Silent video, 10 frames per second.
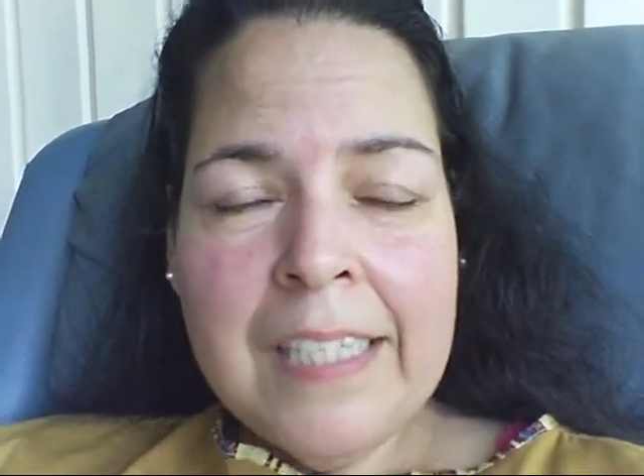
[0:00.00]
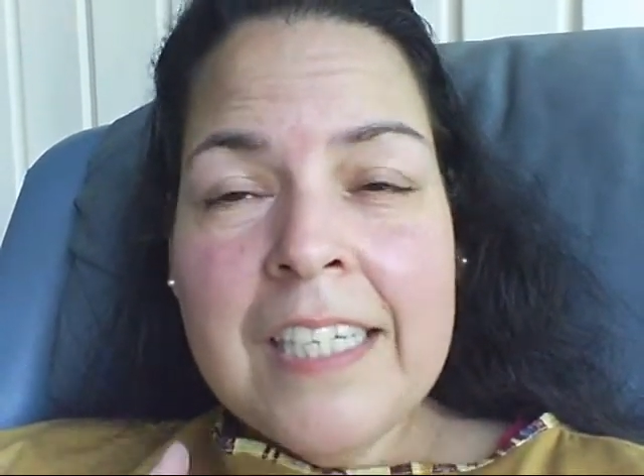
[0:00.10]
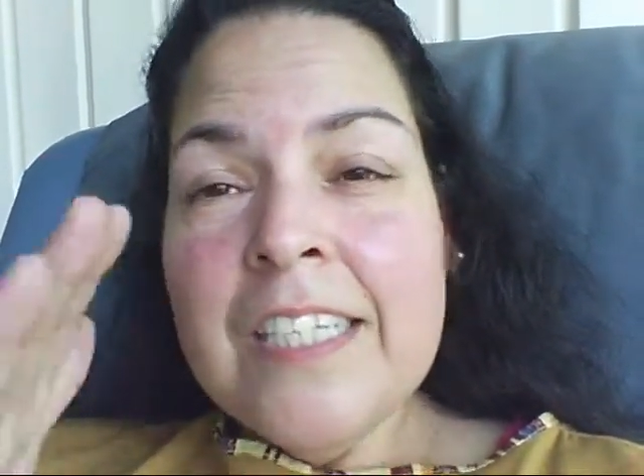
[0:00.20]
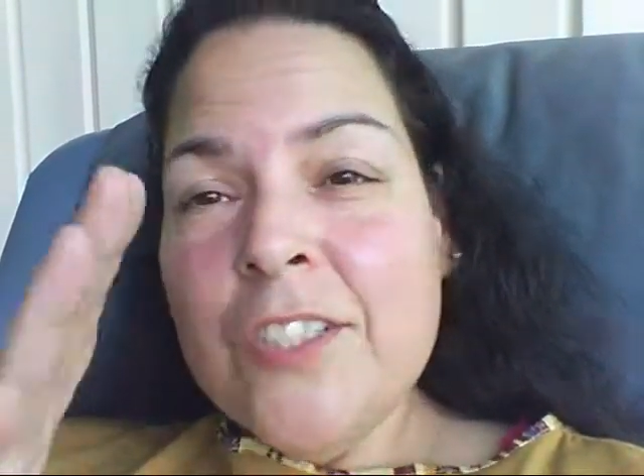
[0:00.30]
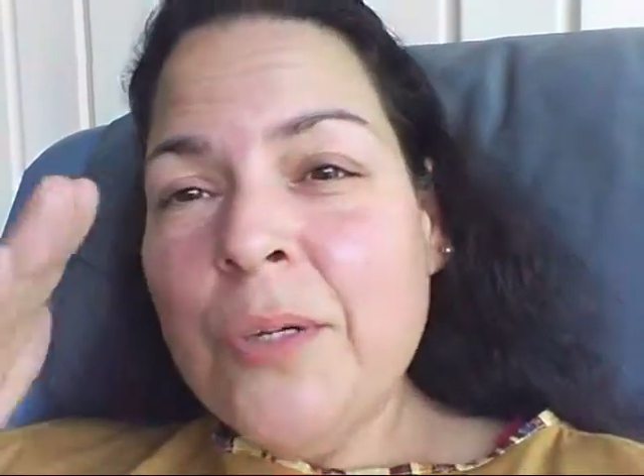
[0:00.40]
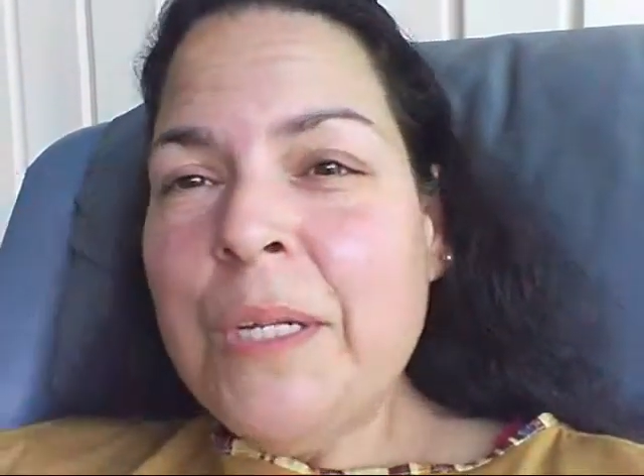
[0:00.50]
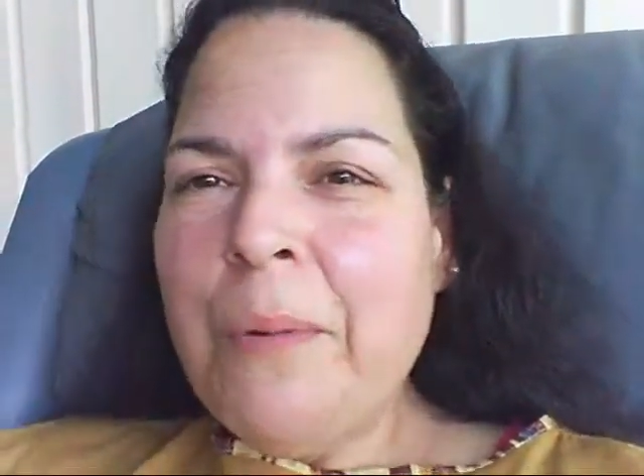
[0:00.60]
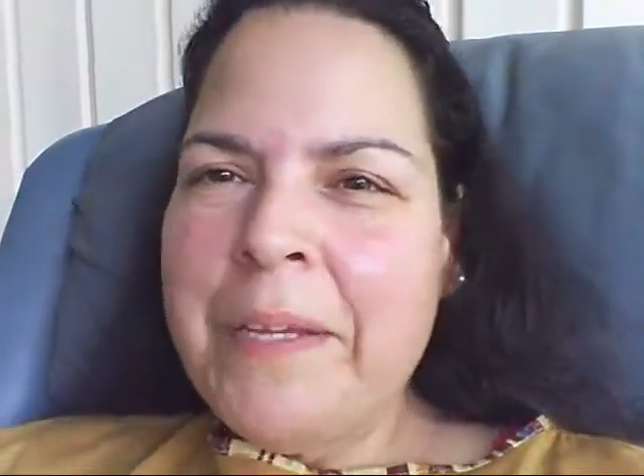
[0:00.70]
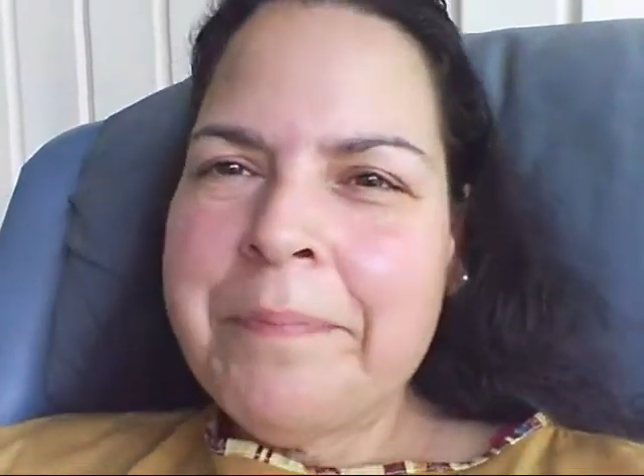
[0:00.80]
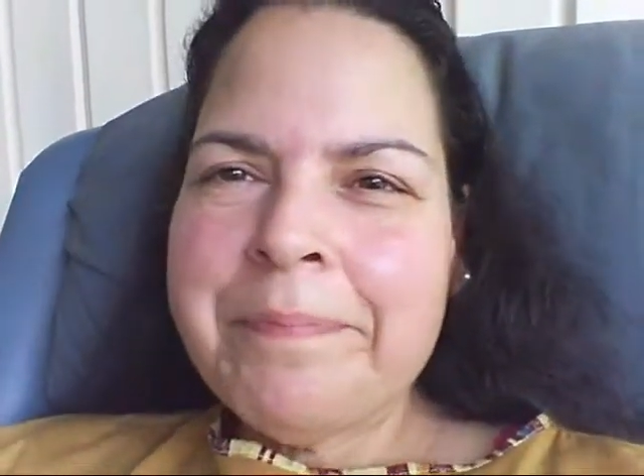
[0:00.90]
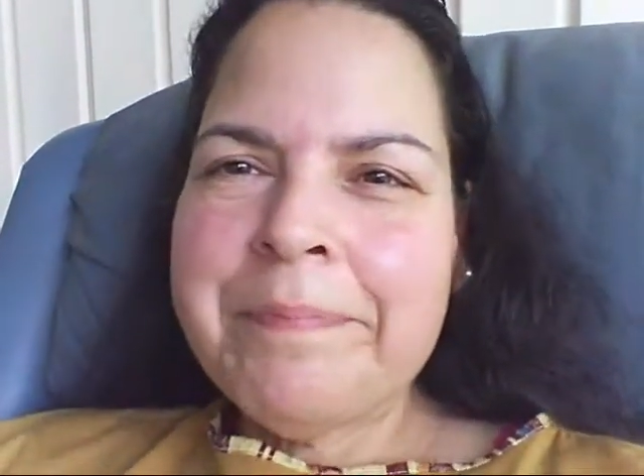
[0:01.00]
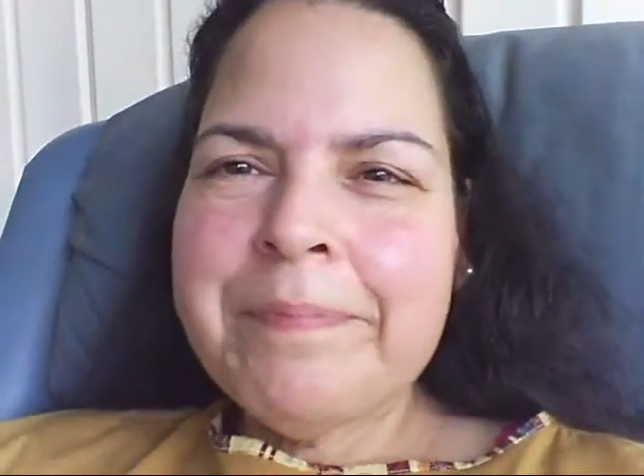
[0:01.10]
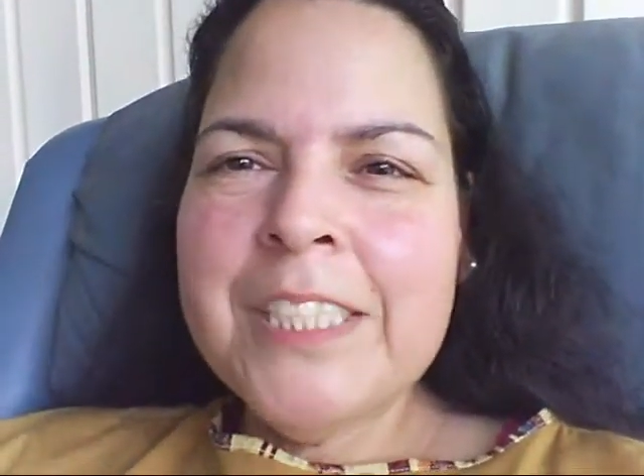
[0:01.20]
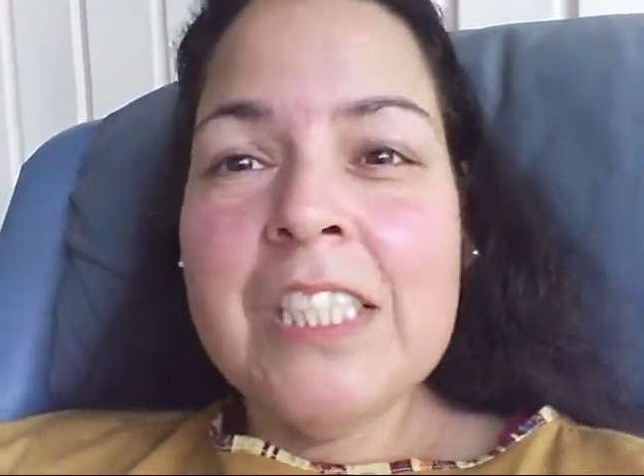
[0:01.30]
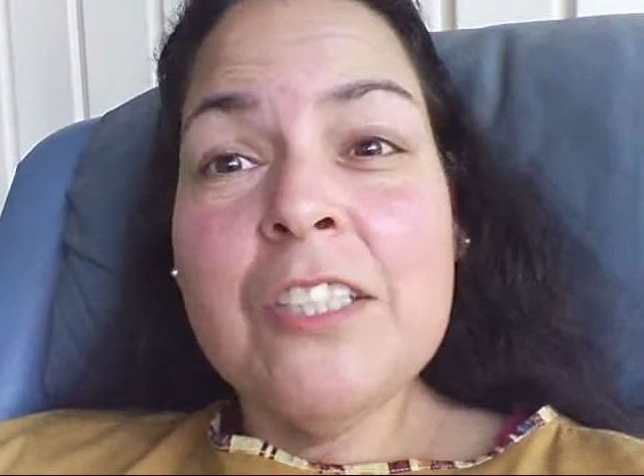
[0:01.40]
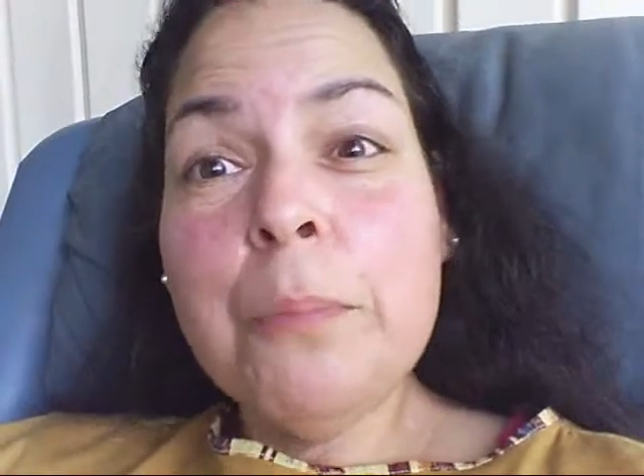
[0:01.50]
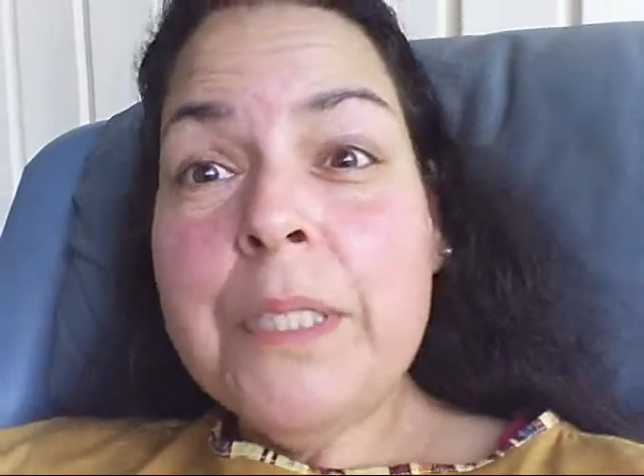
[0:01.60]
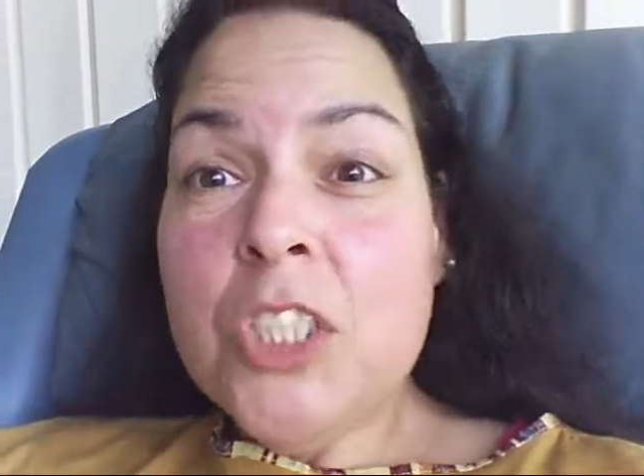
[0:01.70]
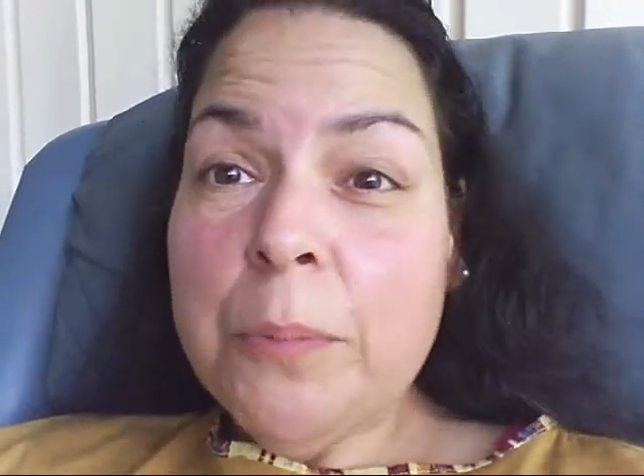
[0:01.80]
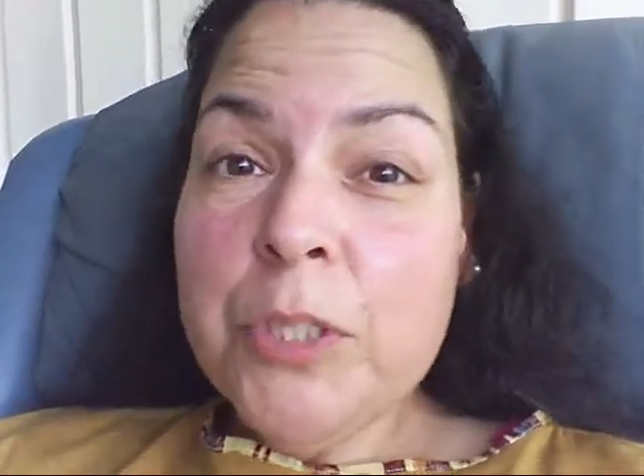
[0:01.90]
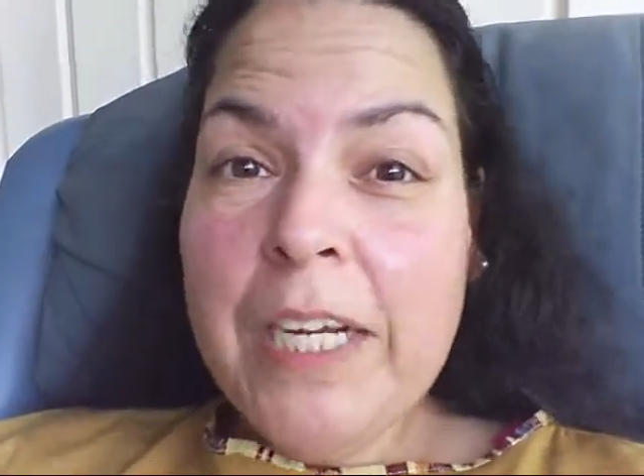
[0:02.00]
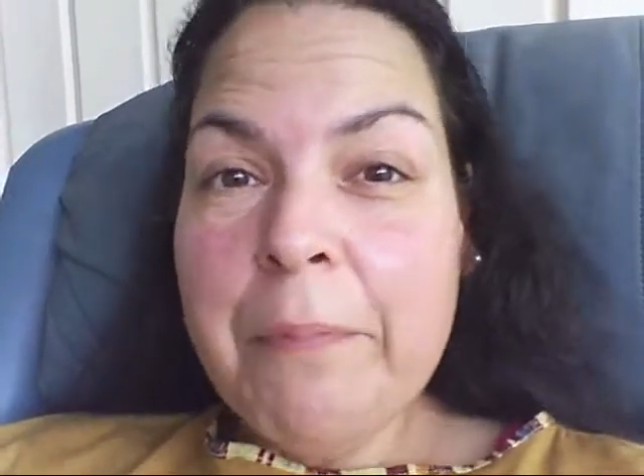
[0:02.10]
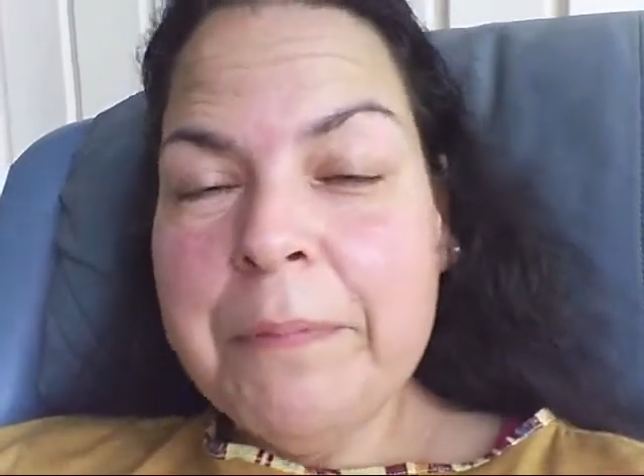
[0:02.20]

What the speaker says: So anyway, just a little bit of jibber-jabber.